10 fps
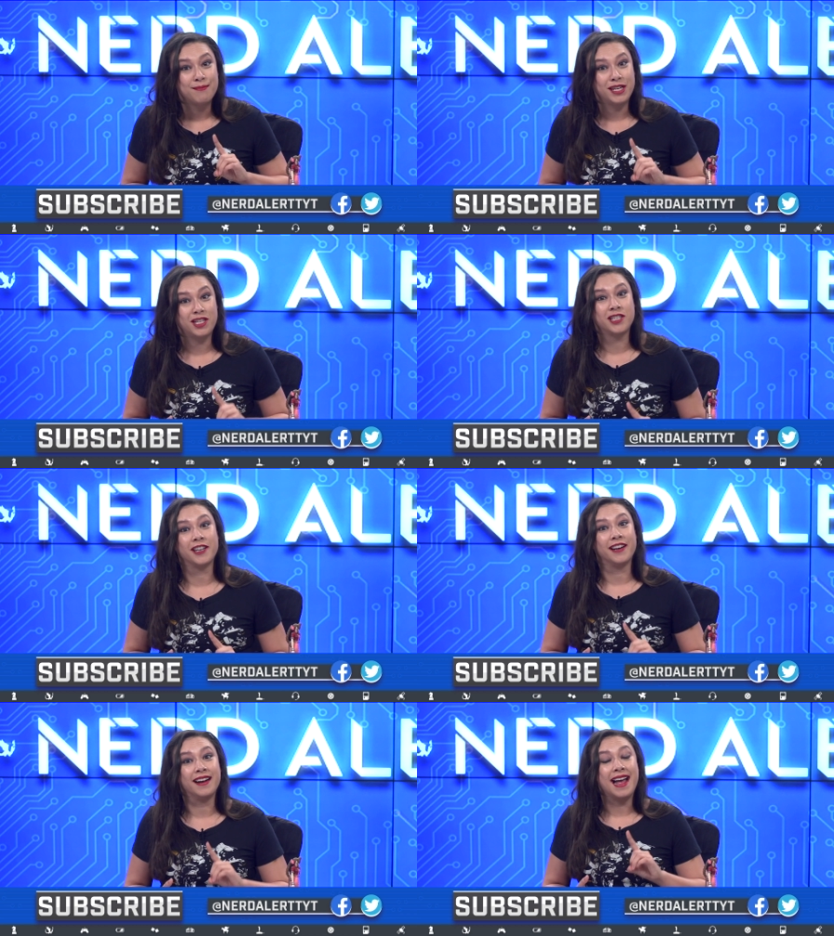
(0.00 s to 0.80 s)
but
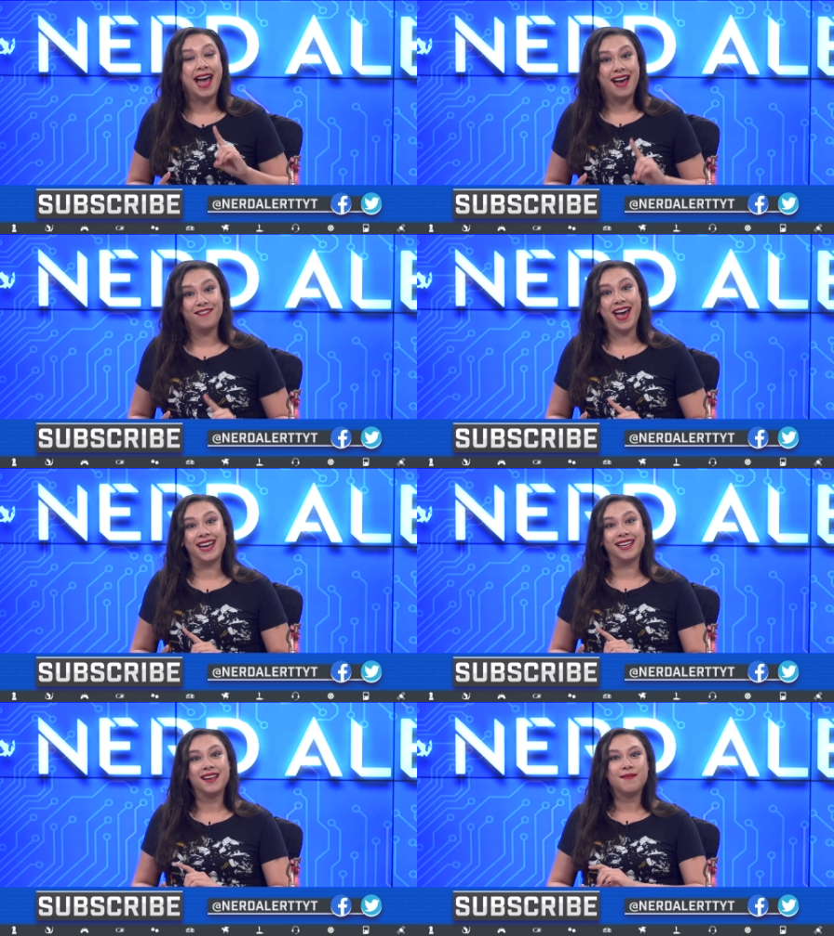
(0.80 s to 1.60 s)
sure, have at
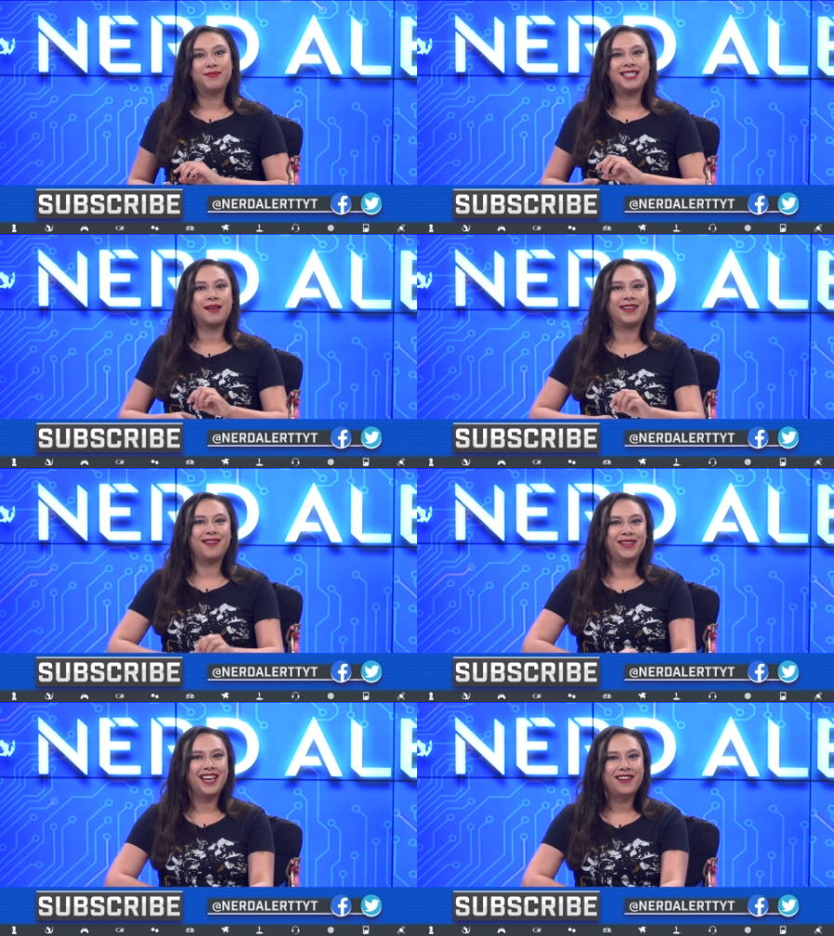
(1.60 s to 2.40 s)
it. Please let me
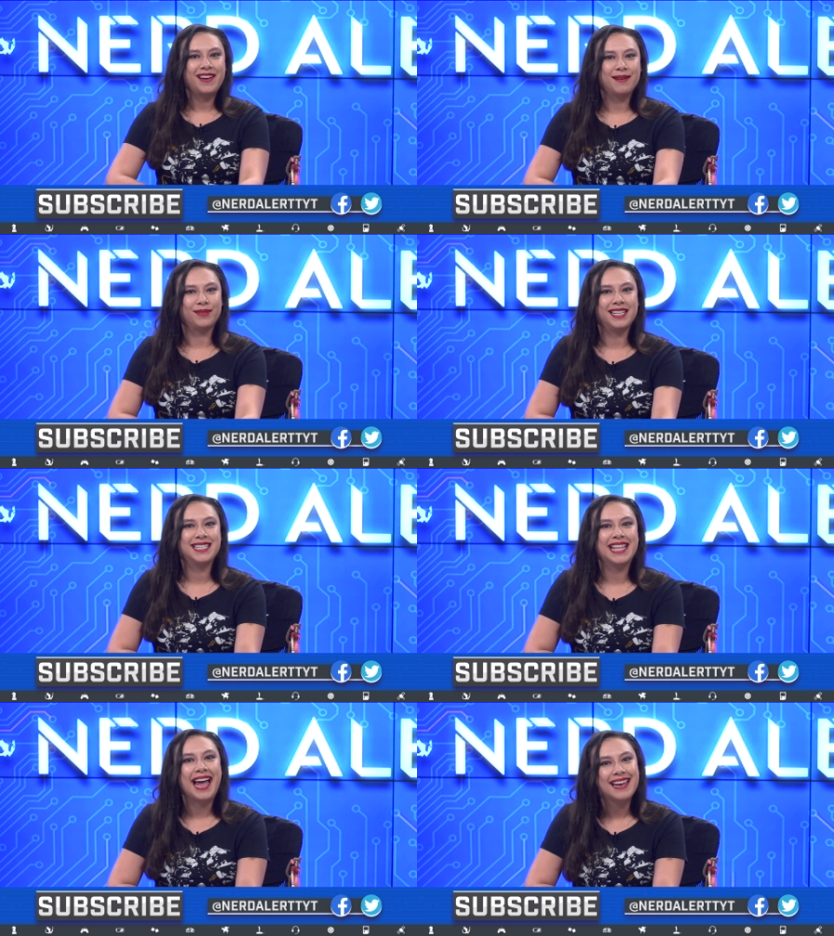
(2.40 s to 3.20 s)
know below, and
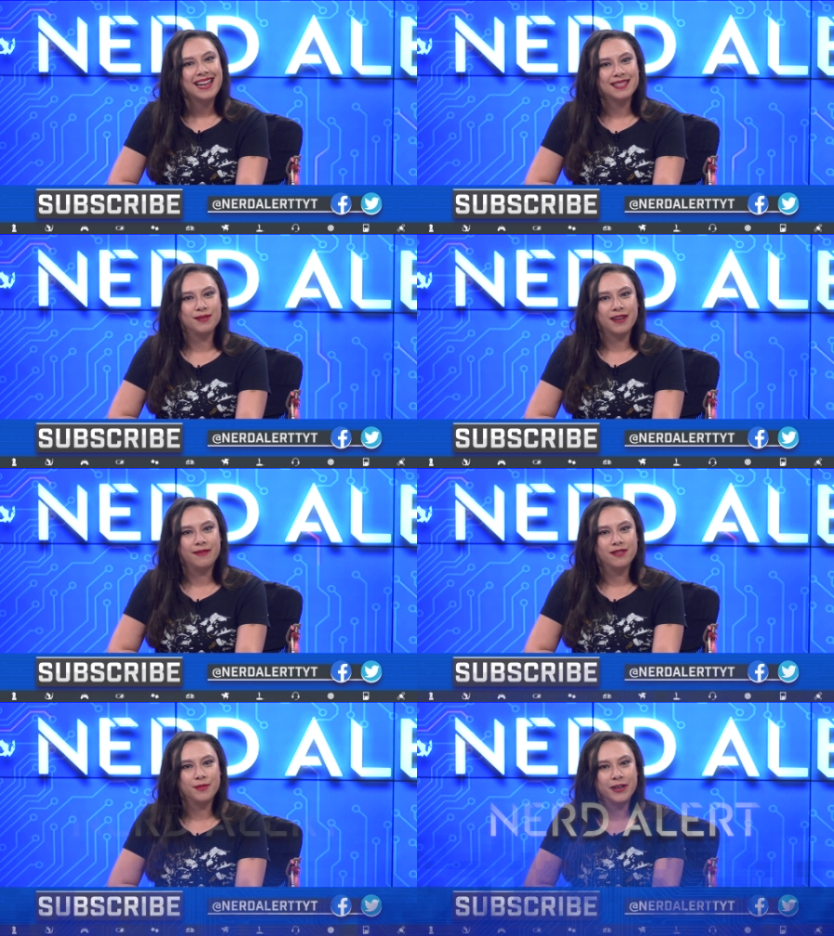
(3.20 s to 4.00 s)
please like and subscribe for